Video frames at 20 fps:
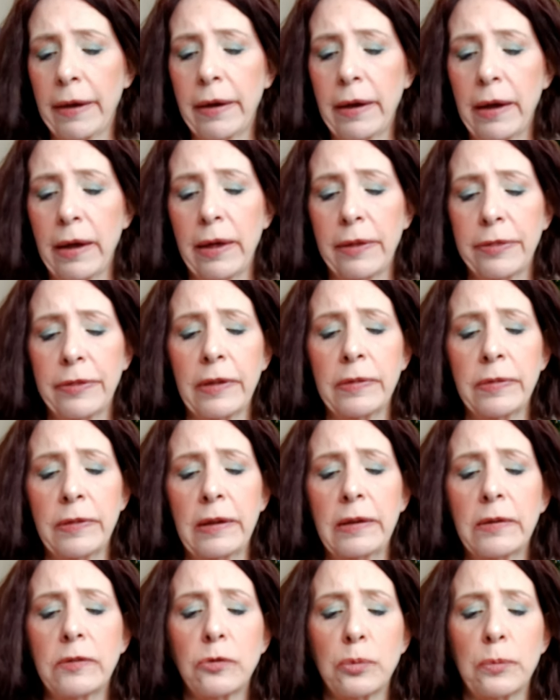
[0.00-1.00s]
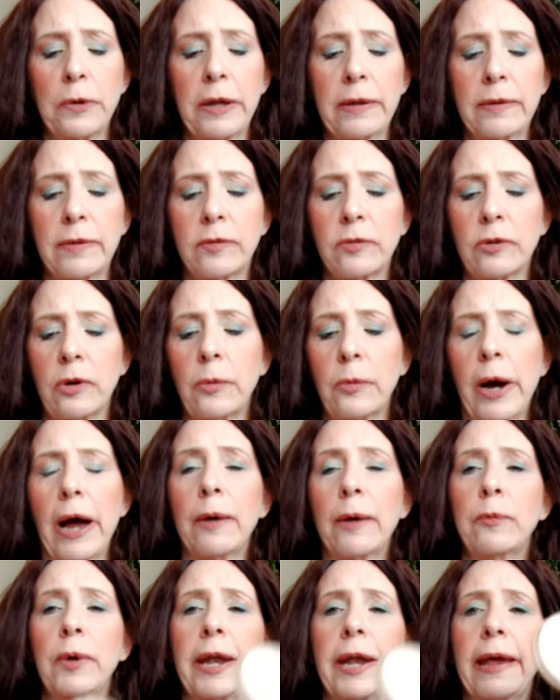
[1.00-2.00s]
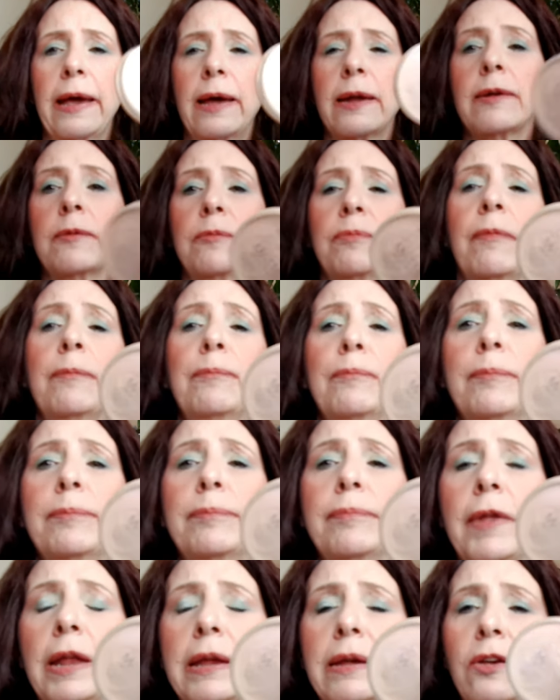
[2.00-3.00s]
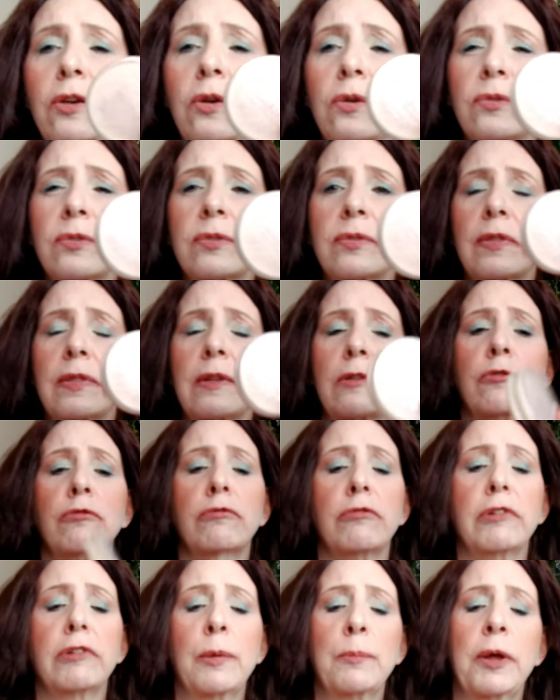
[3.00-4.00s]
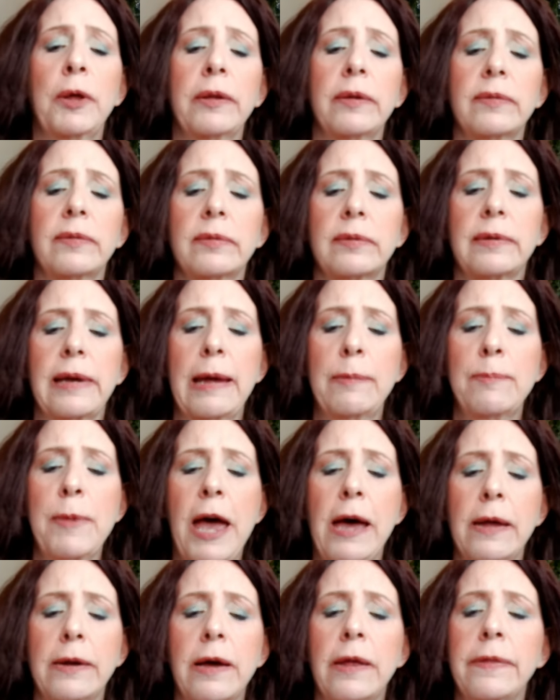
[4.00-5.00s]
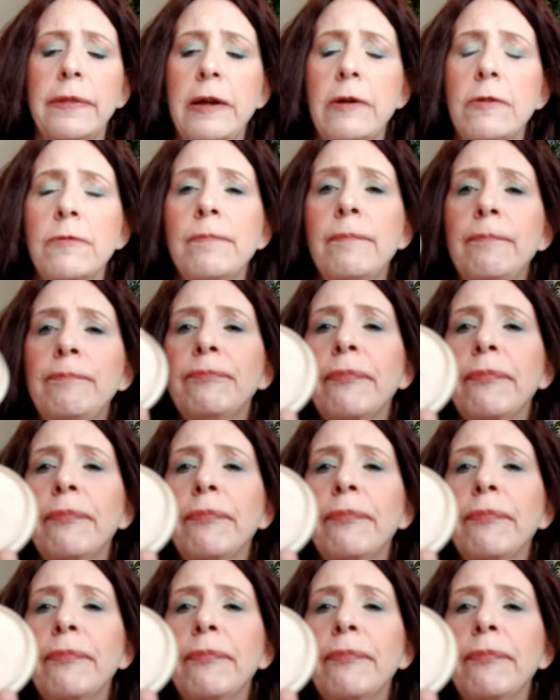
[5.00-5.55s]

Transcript: uh, than these ones. So I went ahead and used the Rimmel Stay Matte on there.